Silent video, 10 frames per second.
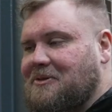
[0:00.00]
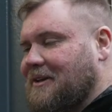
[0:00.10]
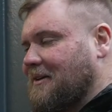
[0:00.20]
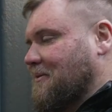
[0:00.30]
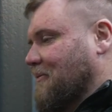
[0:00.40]

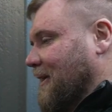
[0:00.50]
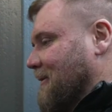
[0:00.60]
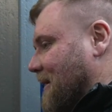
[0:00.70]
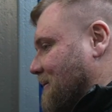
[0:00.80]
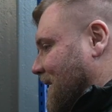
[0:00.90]
I'll have to bleep
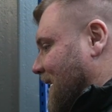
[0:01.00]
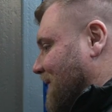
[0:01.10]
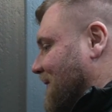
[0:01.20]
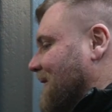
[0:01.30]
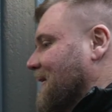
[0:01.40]
that bit out.